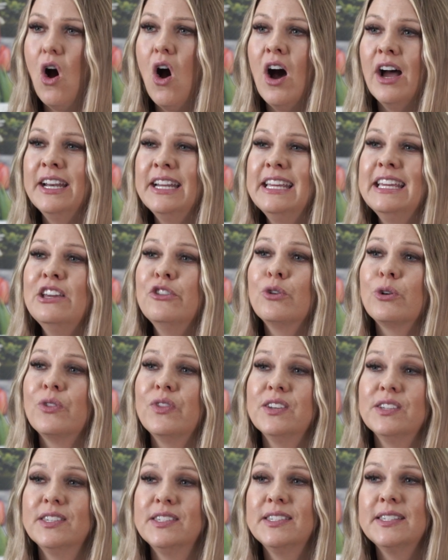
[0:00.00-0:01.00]
on either
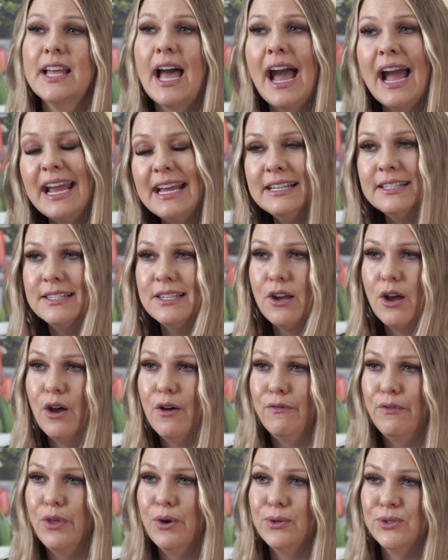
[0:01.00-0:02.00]
the size
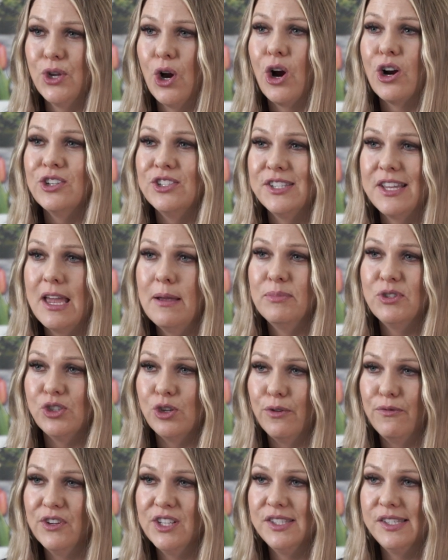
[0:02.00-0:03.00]
of those hardscape
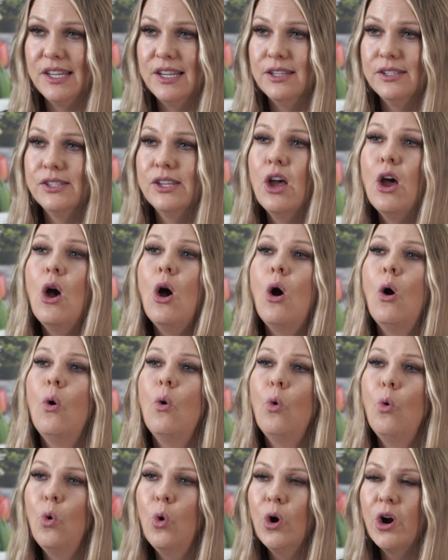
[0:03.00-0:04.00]
surfaces
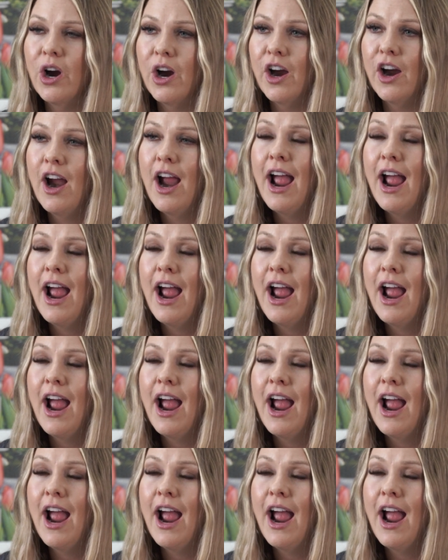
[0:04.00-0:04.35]
or